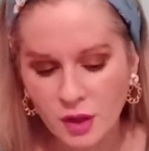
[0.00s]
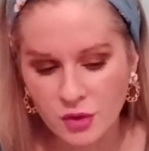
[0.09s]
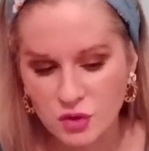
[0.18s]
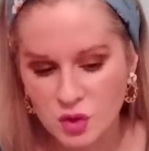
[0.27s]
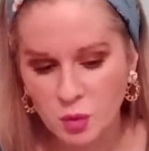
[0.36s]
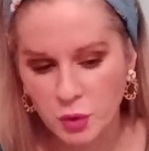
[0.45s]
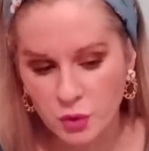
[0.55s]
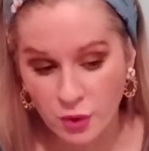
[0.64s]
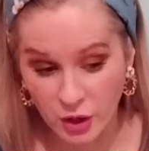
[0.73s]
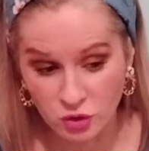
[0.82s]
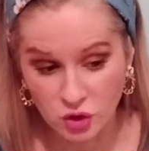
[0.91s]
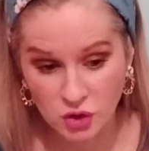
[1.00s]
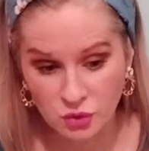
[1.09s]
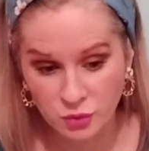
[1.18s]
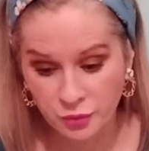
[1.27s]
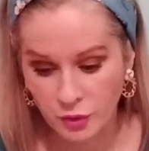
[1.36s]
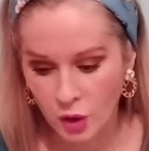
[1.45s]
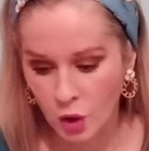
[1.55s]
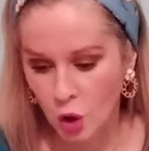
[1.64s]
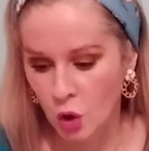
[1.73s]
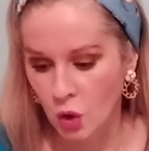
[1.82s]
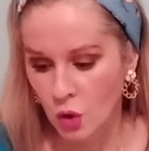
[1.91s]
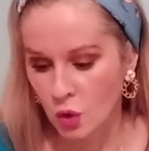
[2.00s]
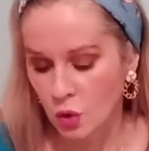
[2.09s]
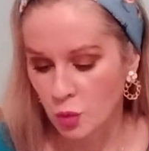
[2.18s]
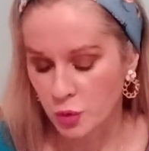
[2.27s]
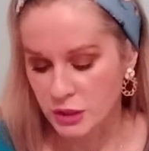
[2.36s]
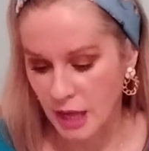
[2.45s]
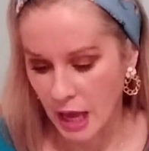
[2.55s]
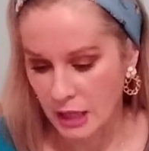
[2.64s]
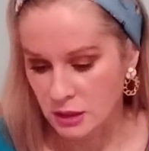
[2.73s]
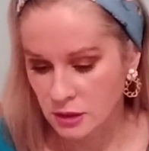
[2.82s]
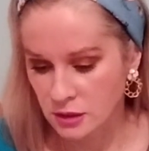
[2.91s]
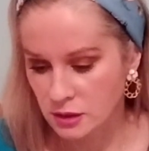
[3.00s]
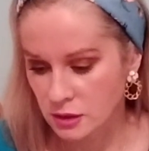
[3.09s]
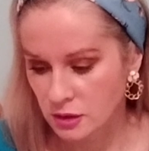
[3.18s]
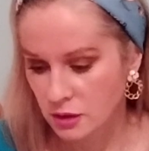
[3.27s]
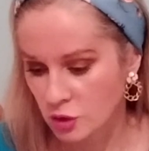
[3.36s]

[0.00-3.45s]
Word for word: there's someone around you who pretends